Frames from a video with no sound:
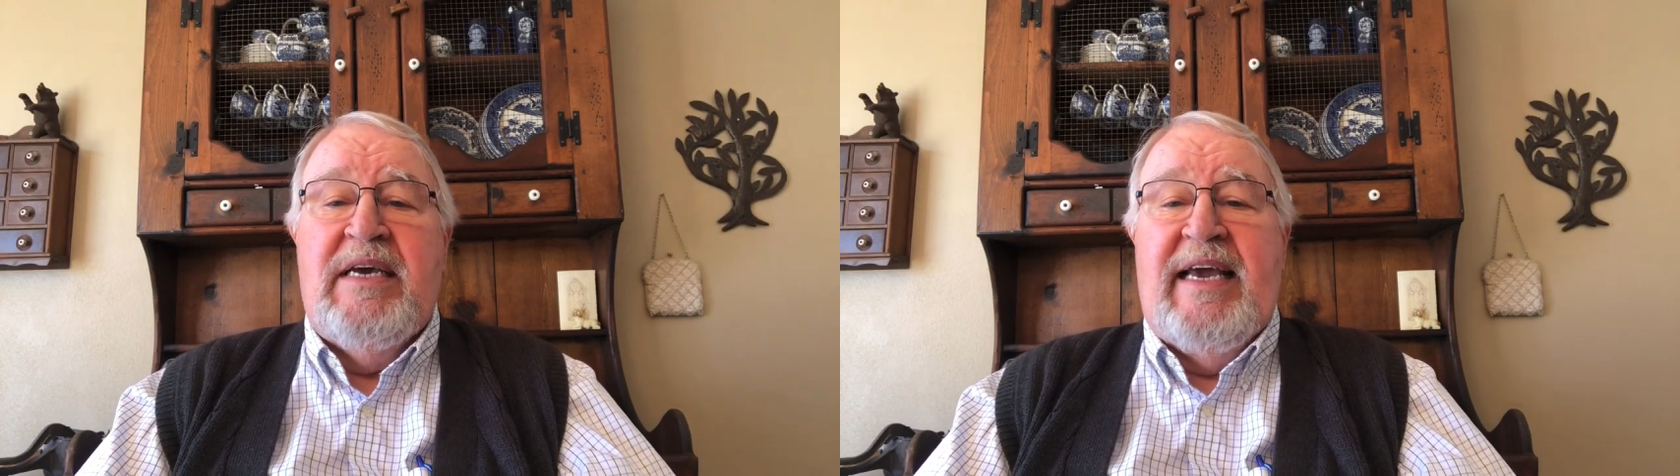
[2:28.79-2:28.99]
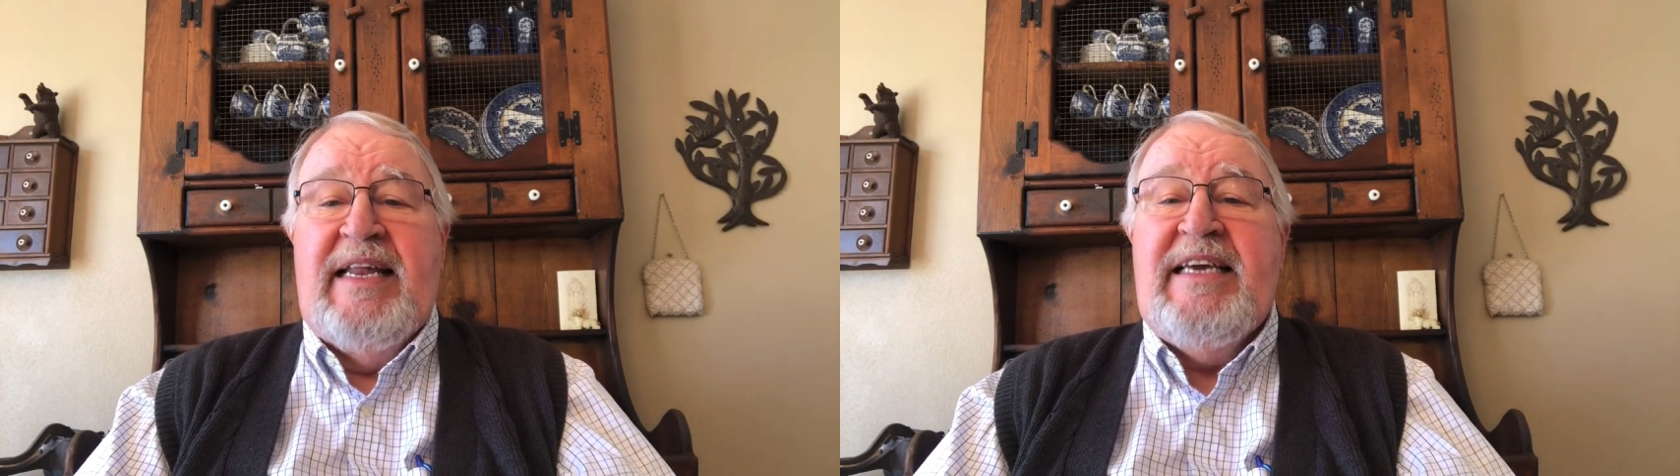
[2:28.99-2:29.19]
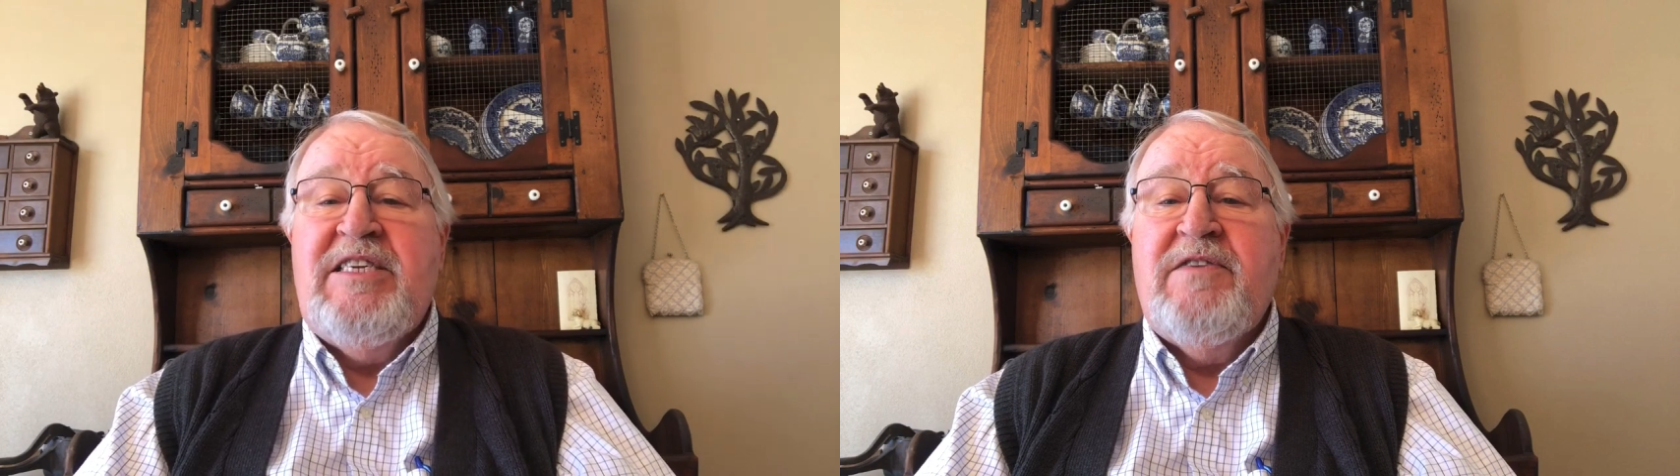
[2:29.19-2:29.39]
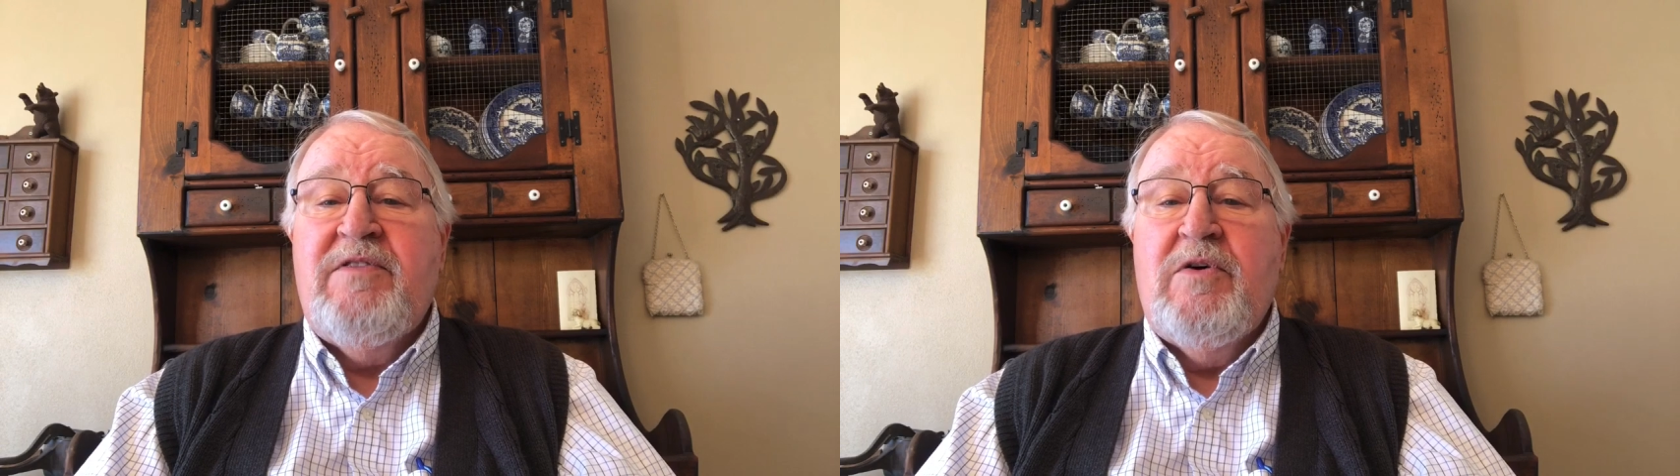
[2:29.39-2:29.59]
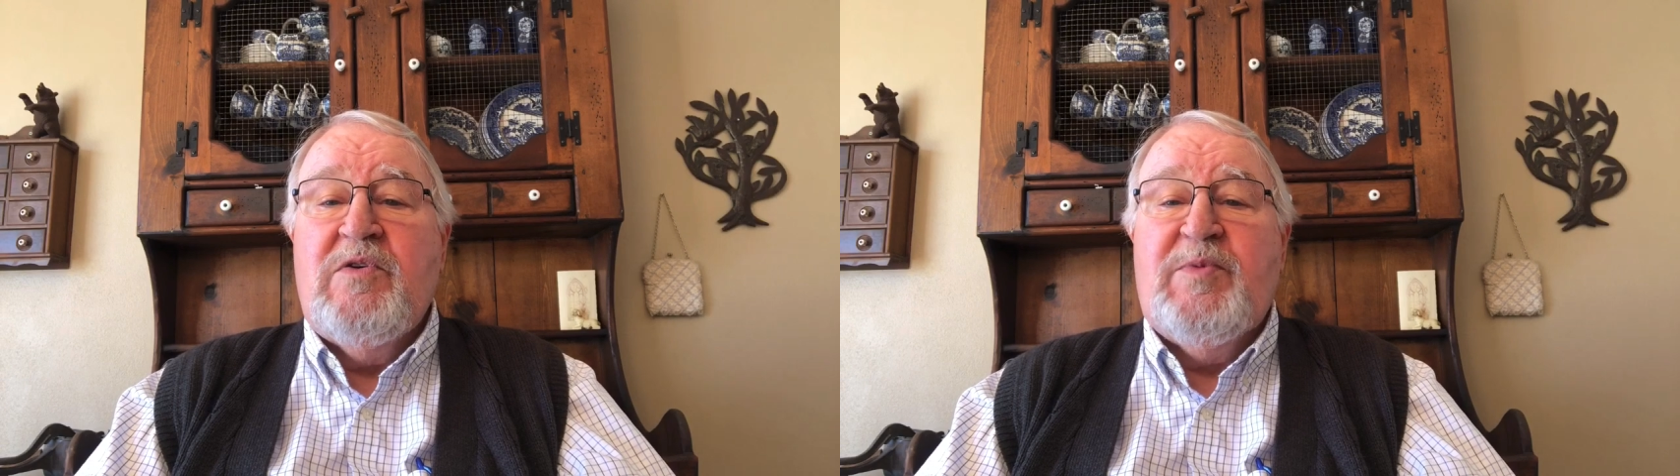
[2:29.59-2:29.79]
And each
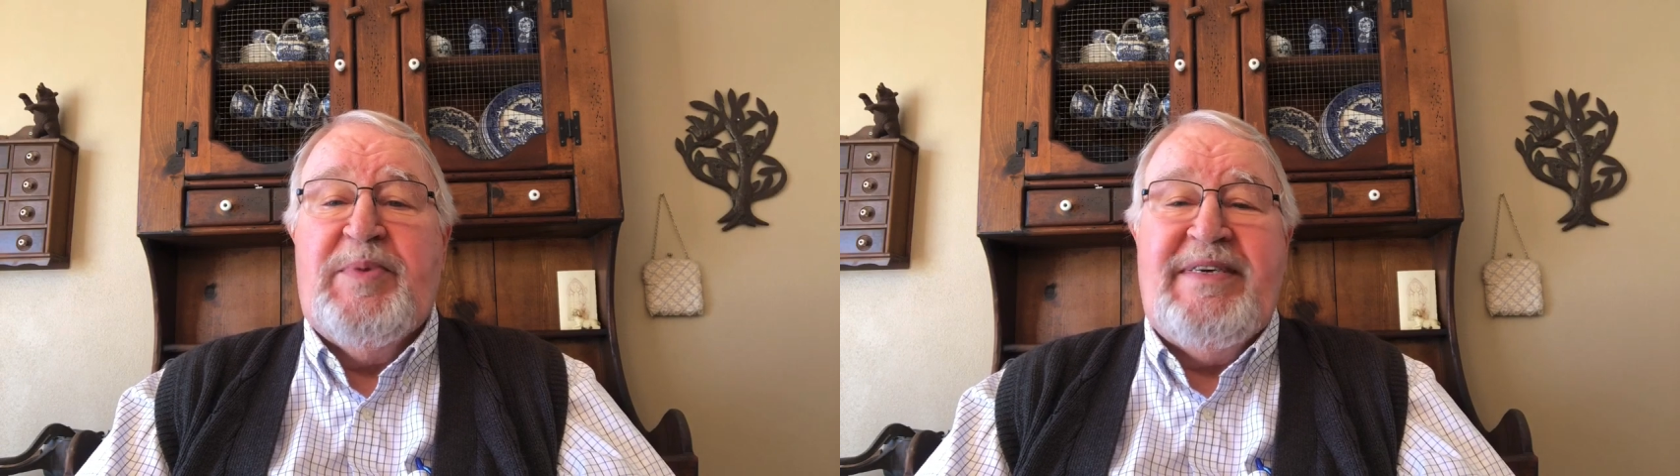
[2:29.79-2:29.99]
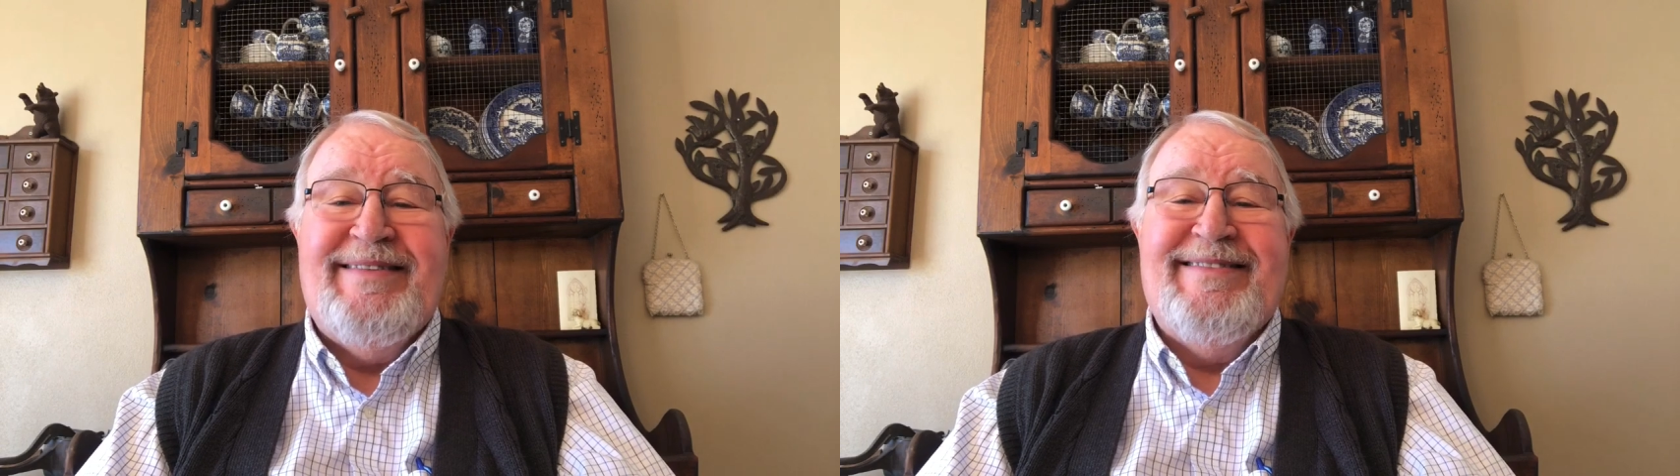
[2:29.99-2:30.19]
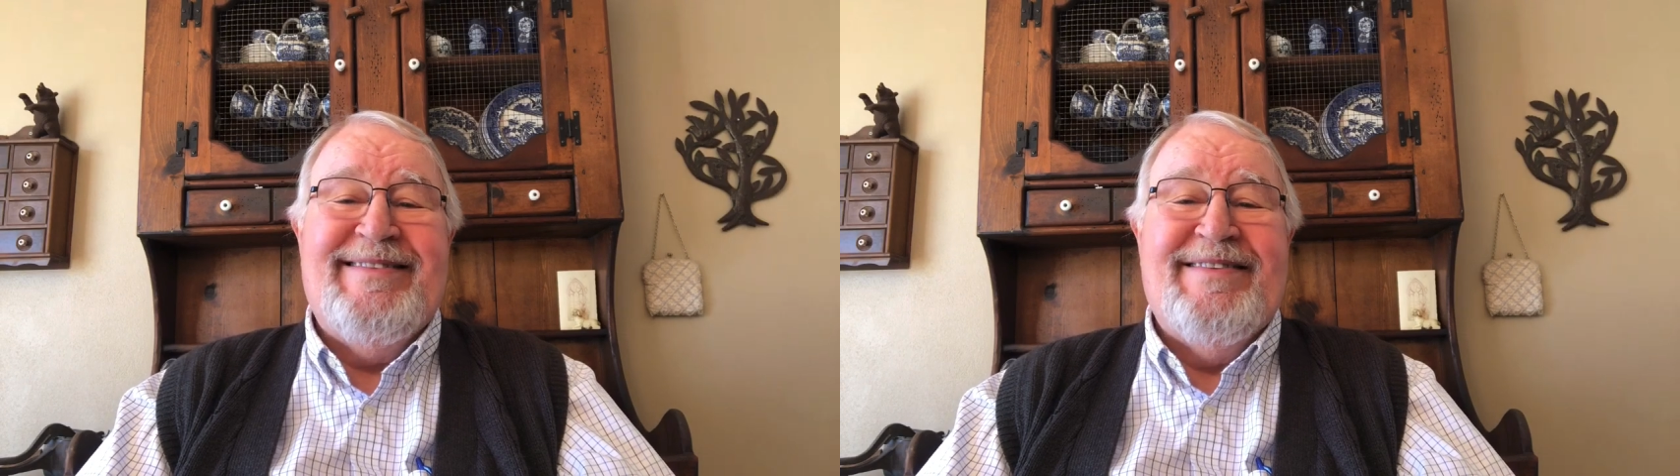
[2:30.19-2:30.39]
of those pieces